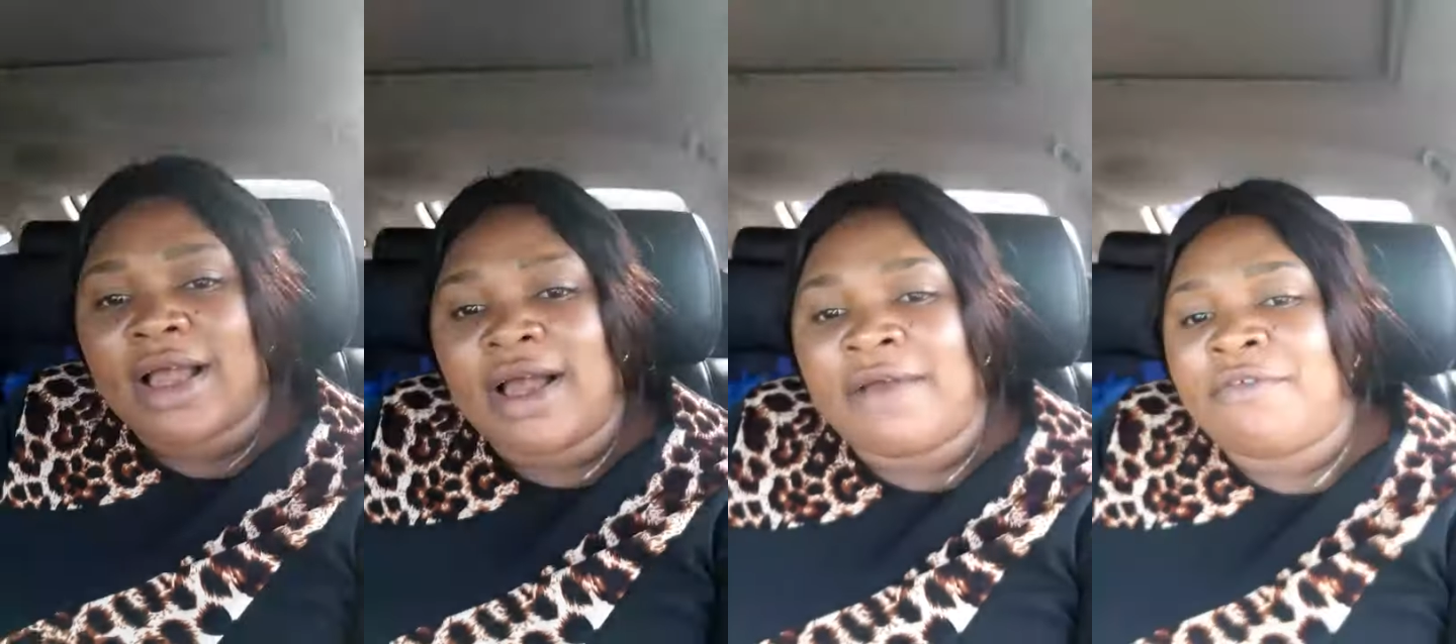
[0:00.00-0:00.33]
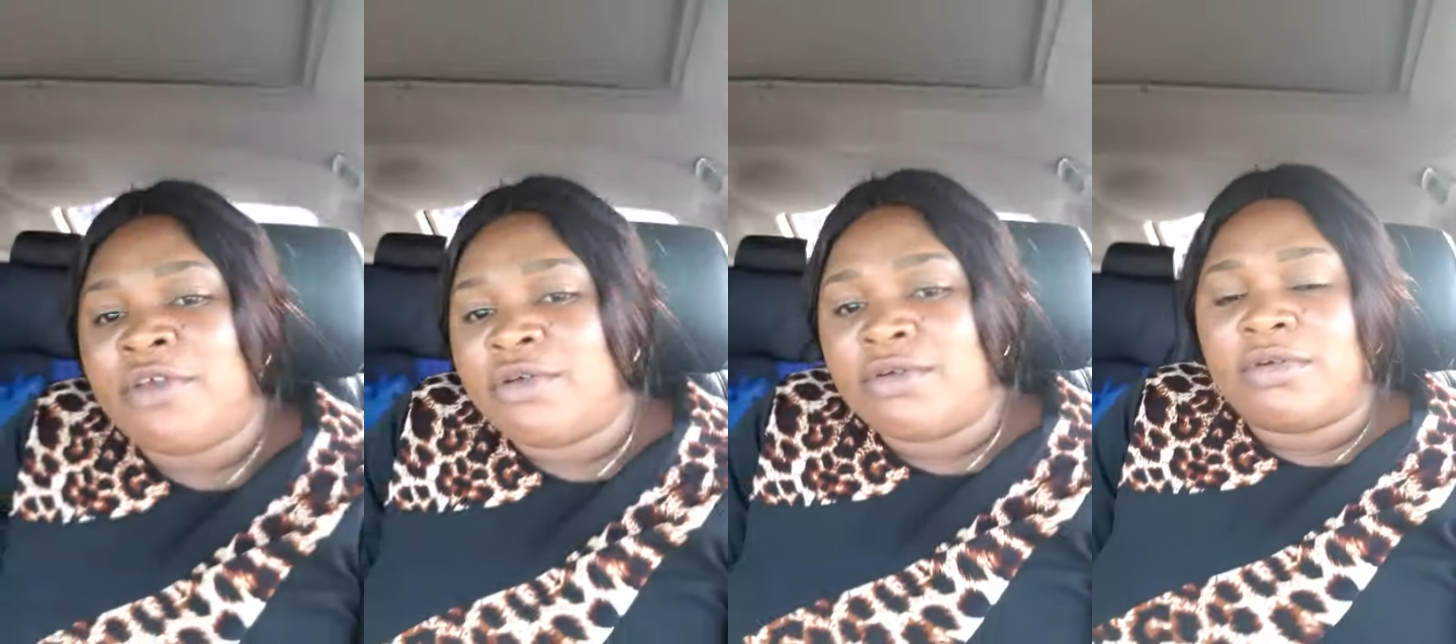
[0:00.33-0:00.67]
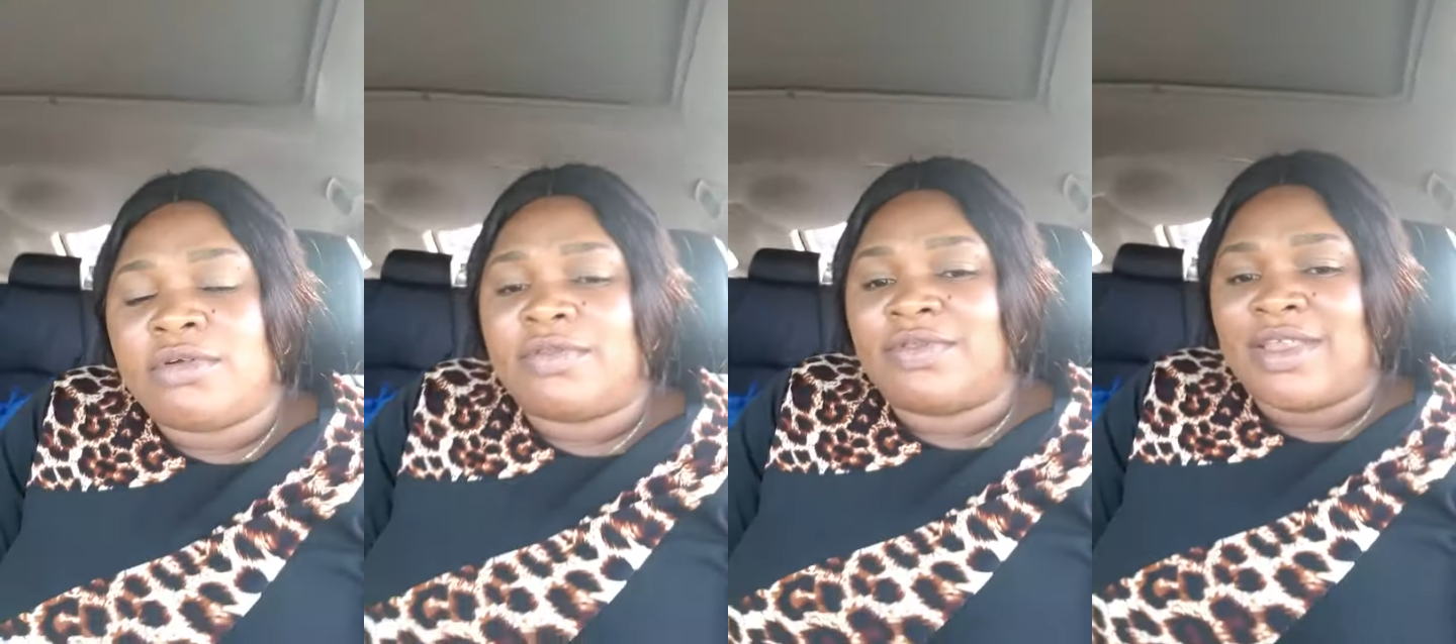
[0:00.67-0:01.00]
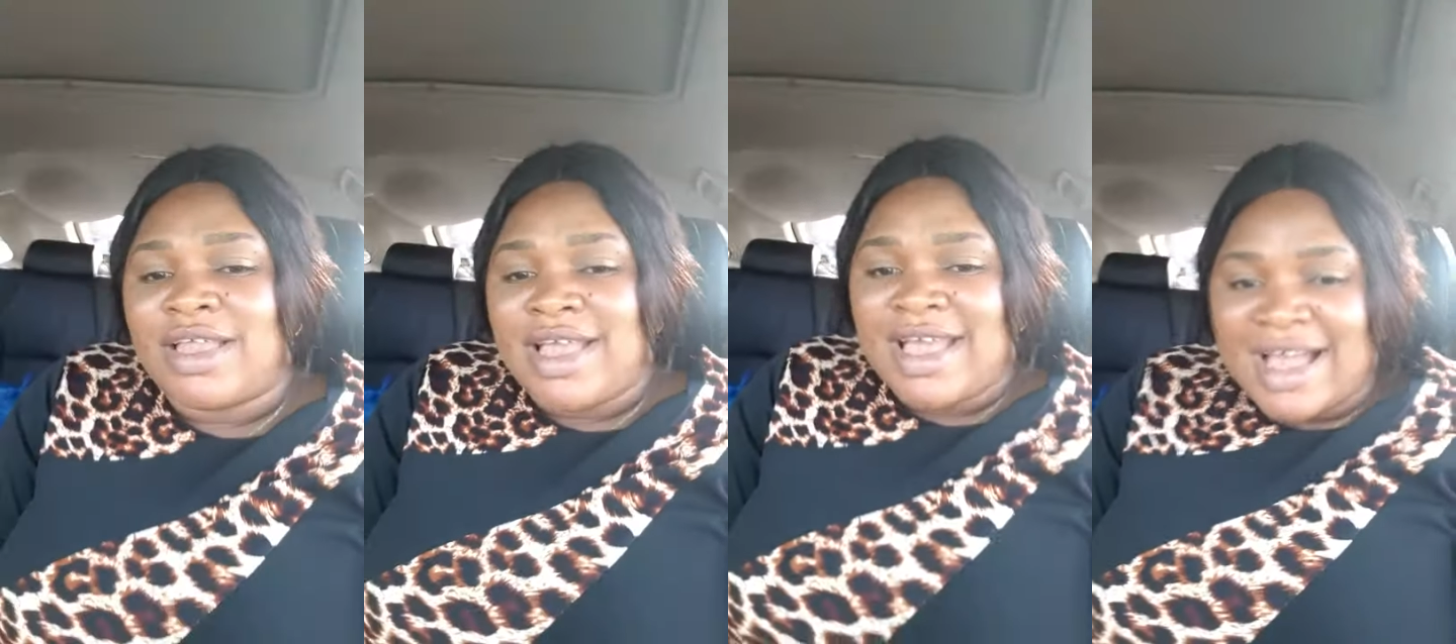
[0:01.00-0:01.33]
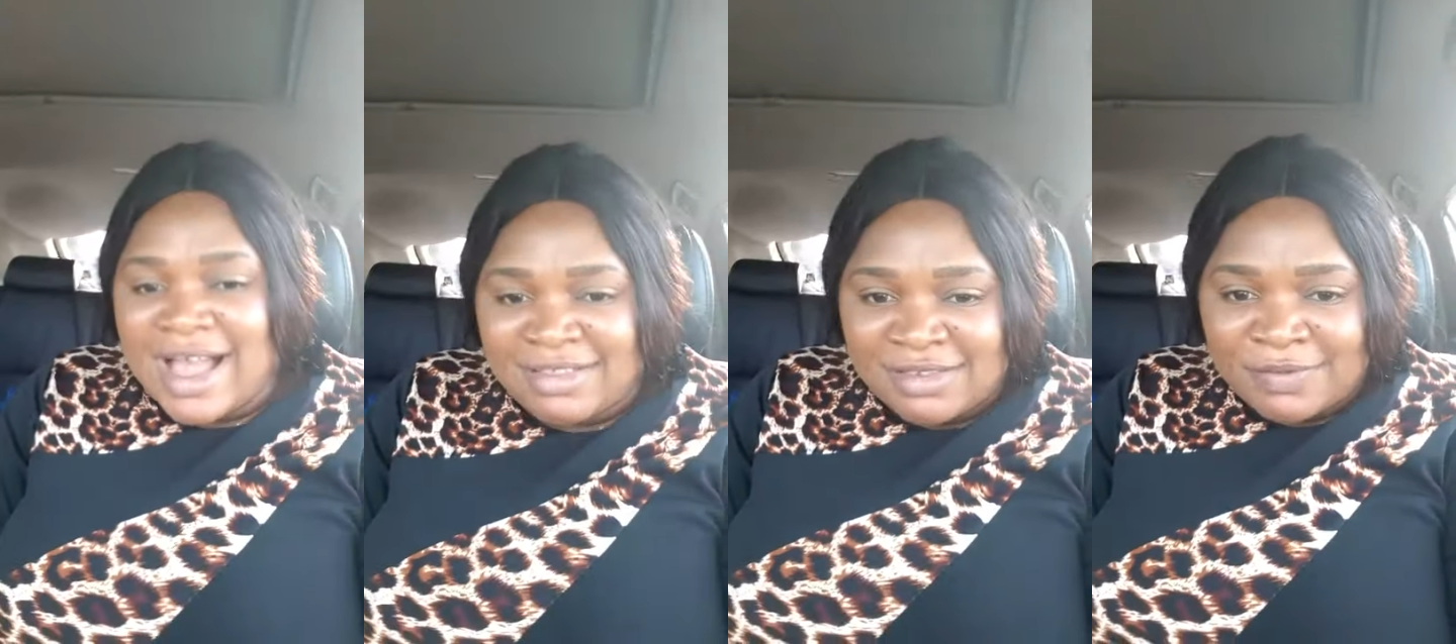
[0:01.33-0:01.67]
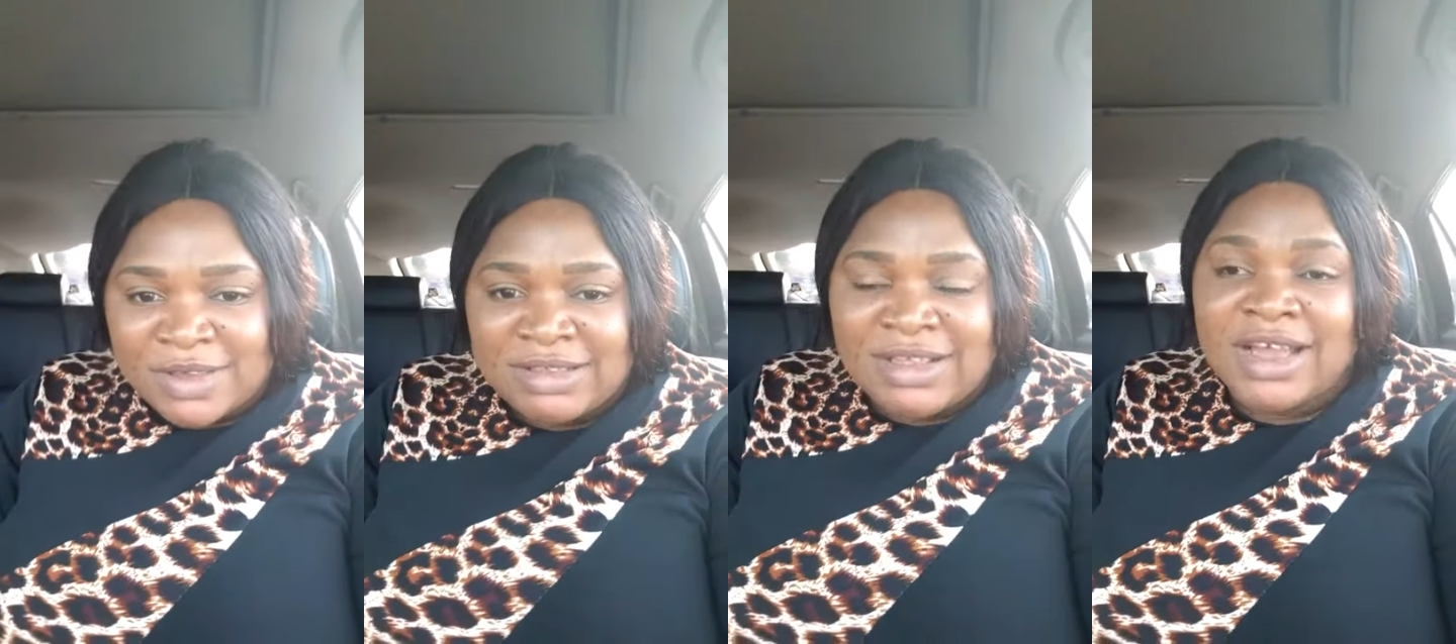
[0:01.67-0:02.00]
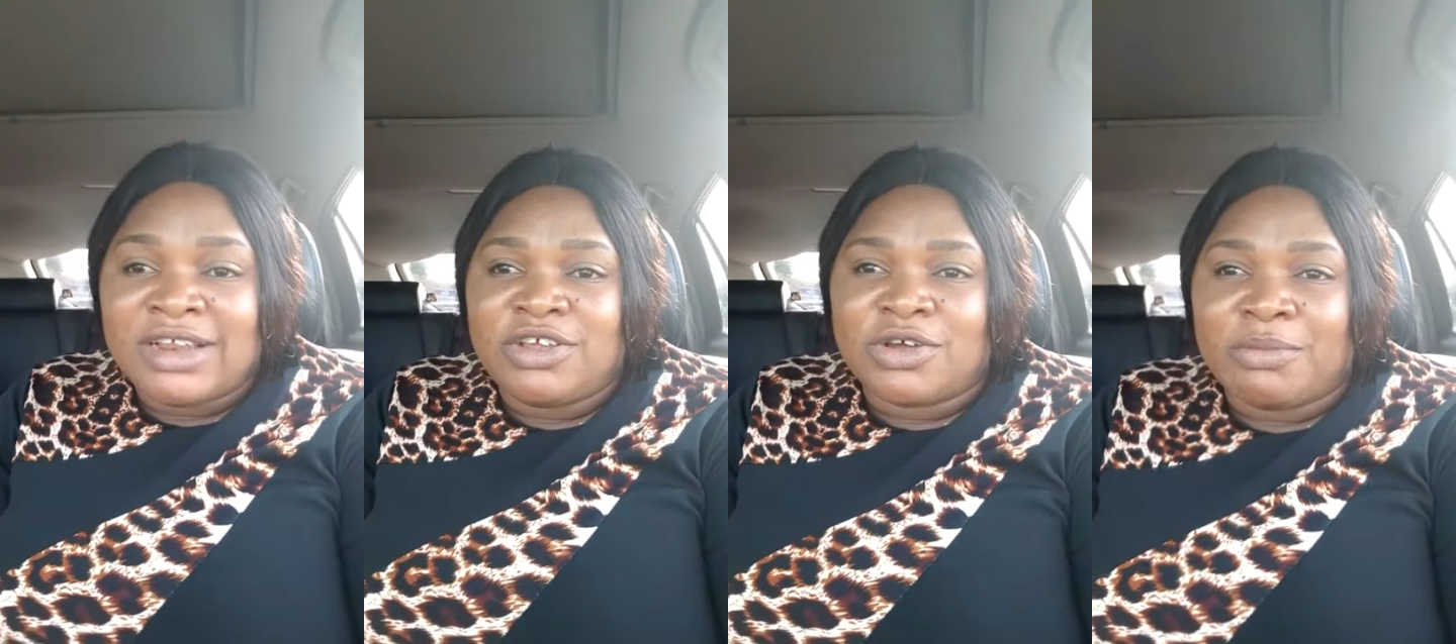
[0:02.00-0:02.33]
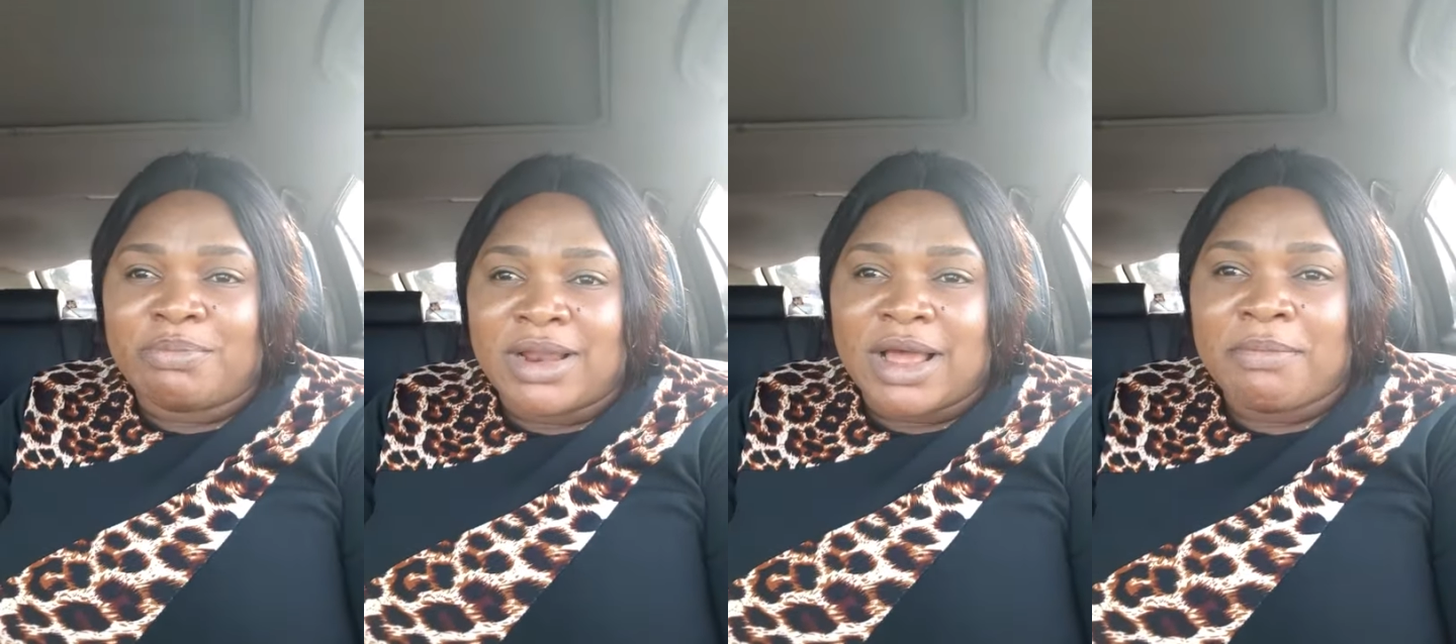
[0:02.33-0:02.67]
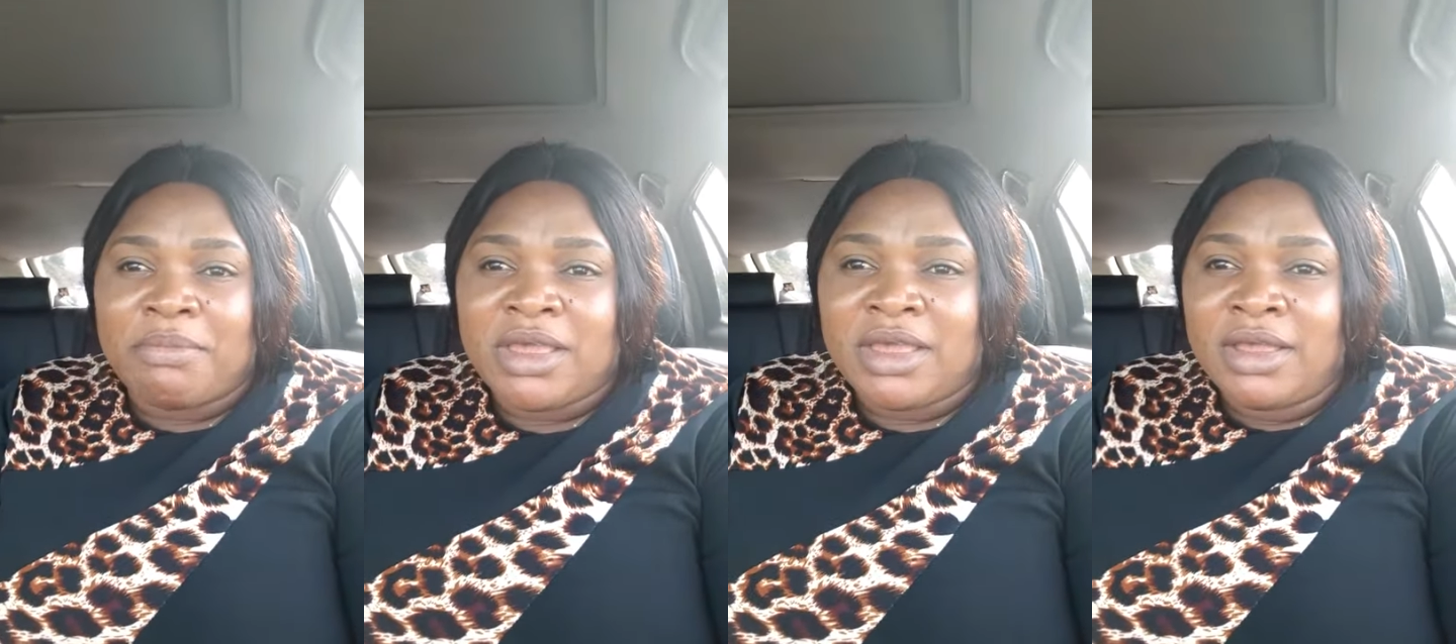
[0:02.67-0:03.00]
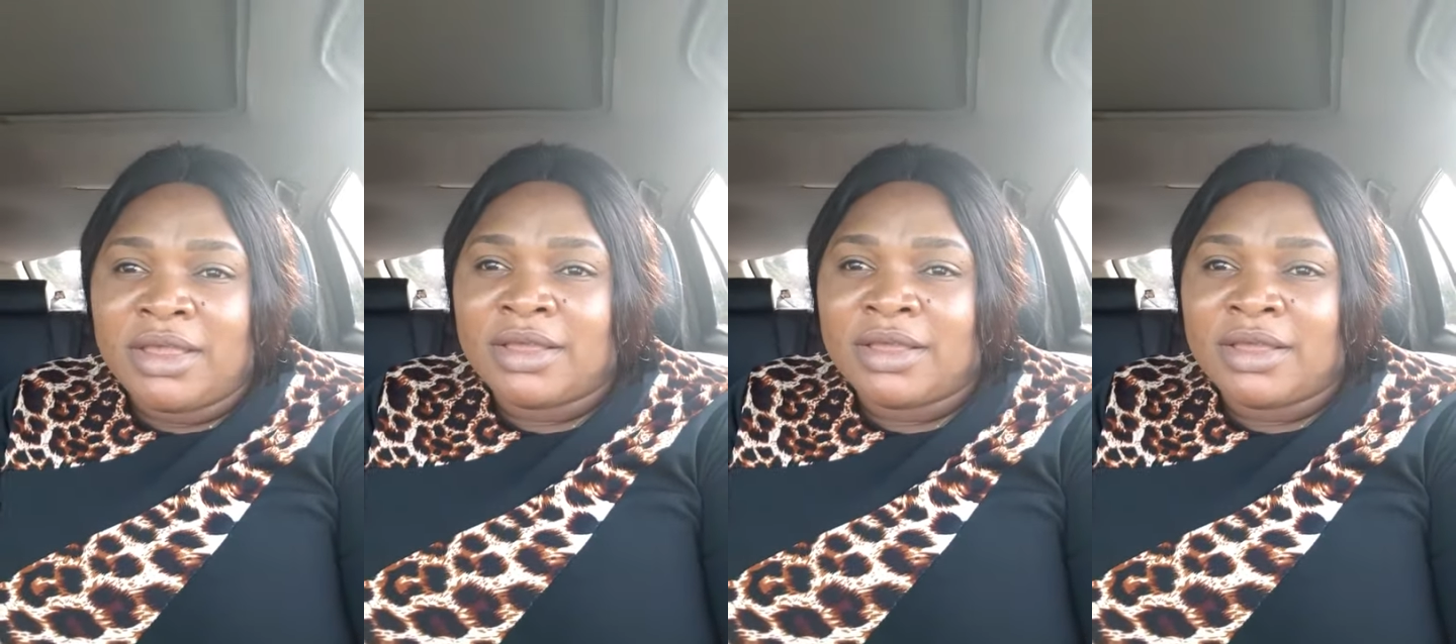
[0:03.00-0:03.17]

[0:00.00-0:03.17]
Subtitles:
Have you activated your plan B?